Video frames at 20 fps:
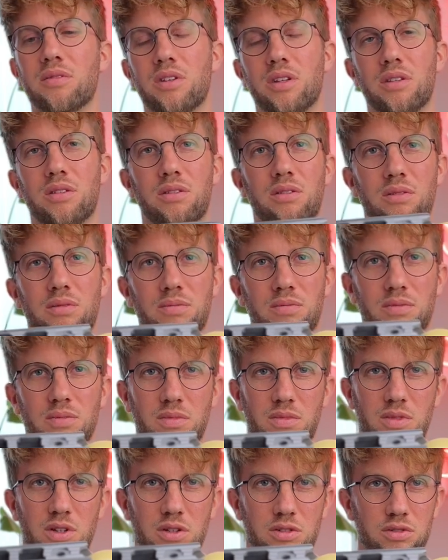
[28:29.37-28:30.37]
the,
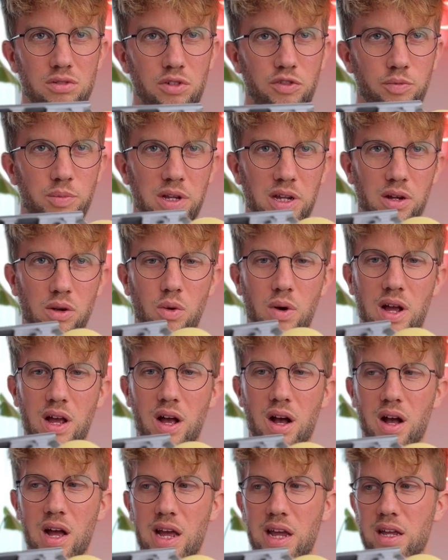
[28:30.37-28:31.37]
the groove being quite
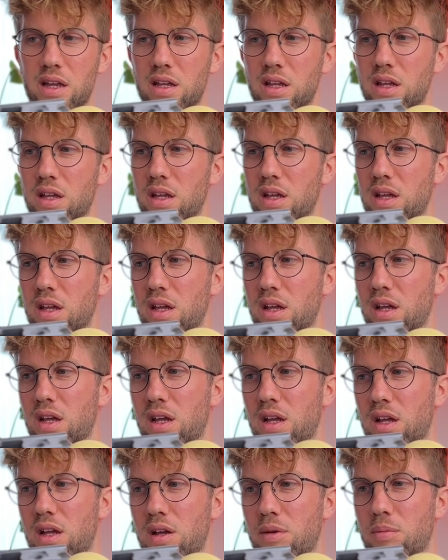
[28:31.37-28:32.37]
high.
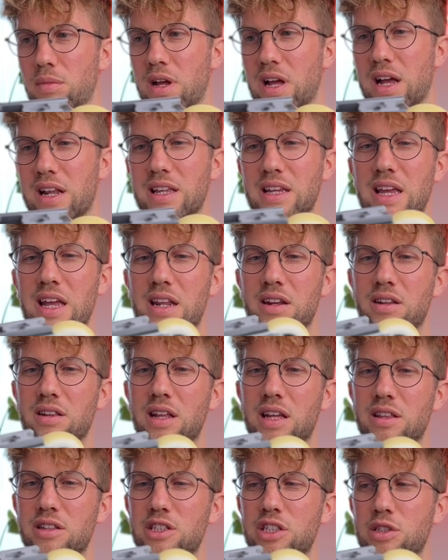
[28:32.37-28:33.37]
Um, and again,
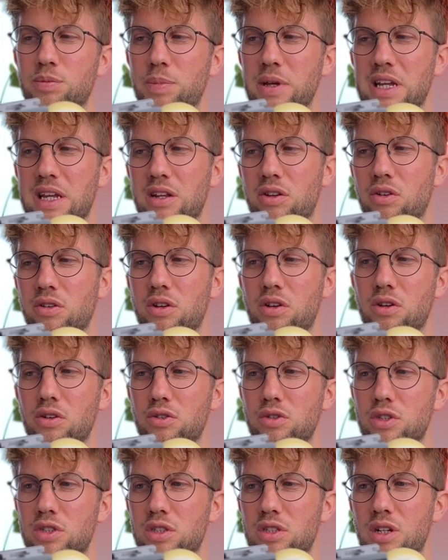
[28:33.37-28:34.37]
like the speed on
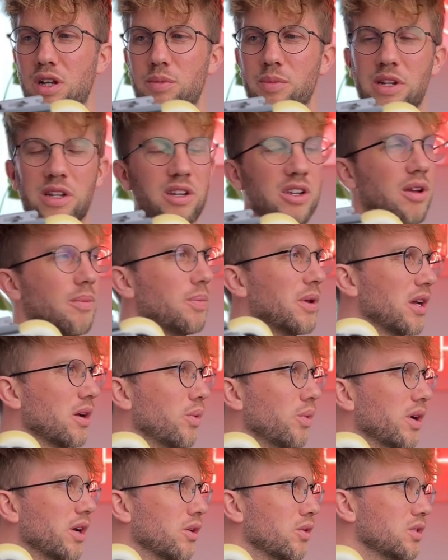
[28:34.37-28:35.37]
those, I mean, you got bigger
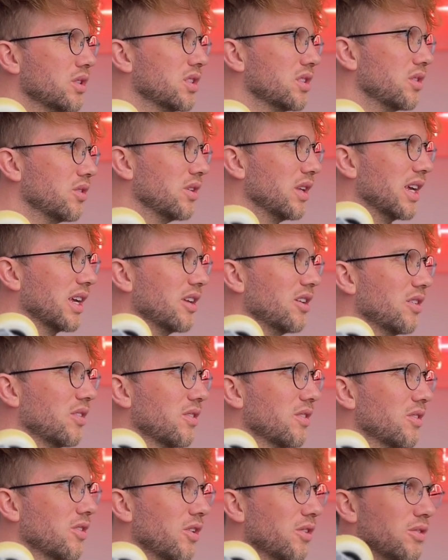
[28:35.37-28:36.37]
wheels, so like you
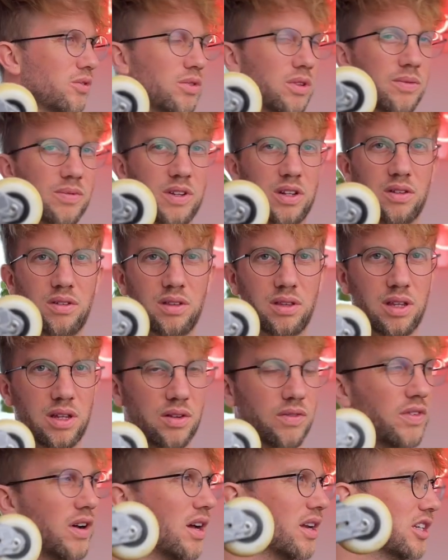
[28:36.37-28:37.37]
got all the, the
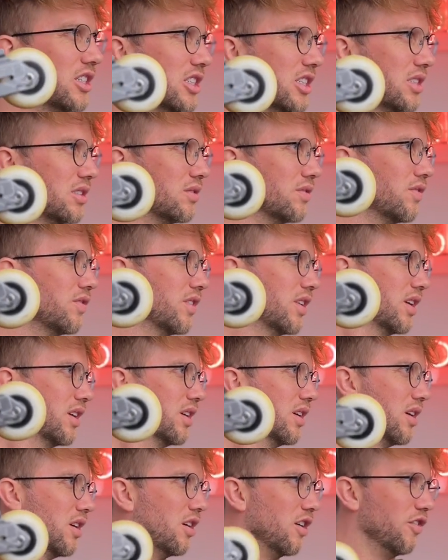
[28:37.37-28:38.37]
advantages of
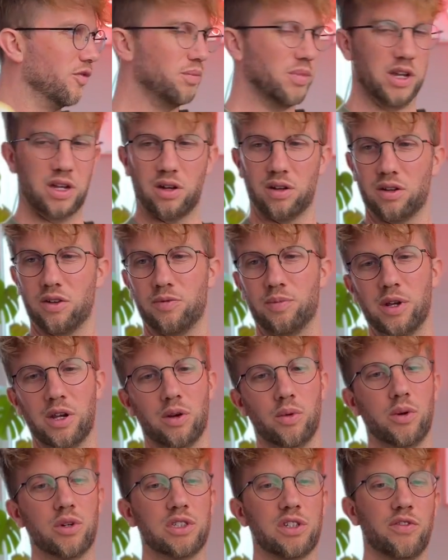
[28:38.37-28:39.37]
of
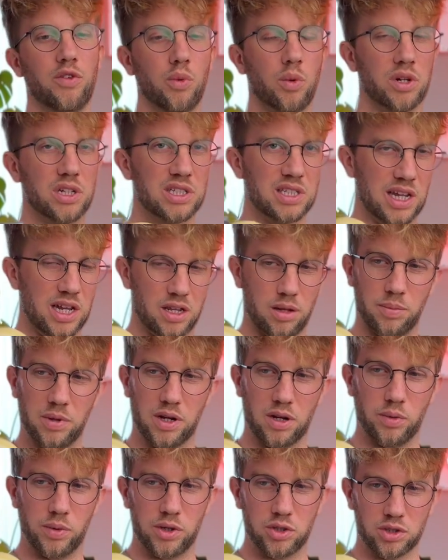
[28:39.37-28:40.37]
bigger wheels if you want to skate the
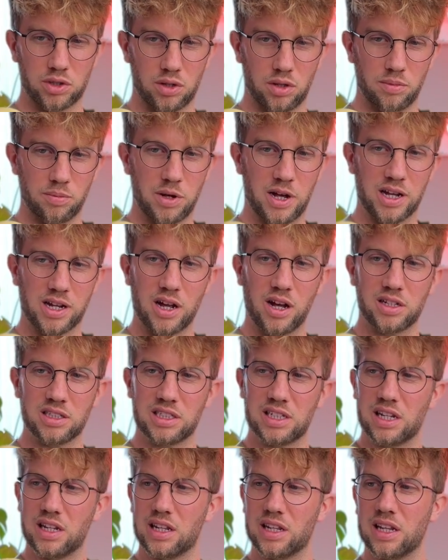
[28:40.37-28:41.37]
bigger wheels on them. But I can't
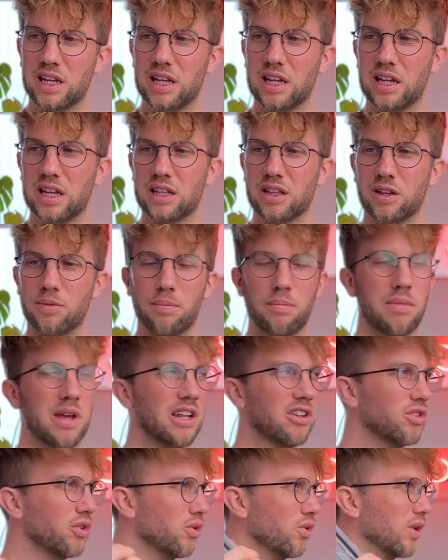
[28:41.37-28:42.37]
say that they're they're
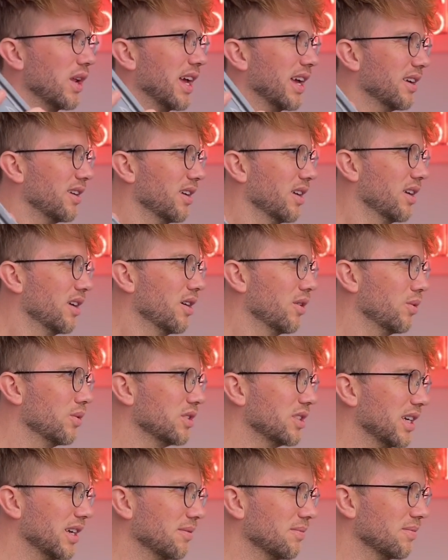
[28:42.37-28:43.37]
metal like or
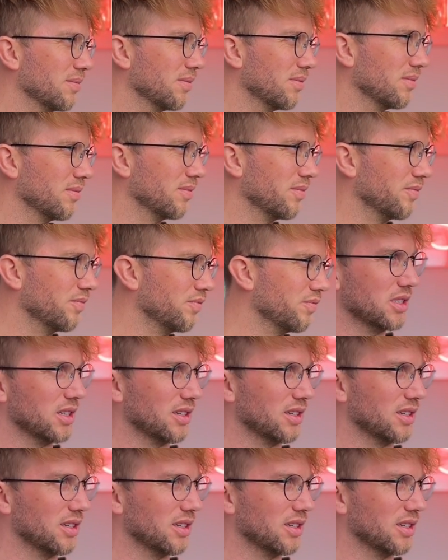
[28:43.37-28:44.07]
say I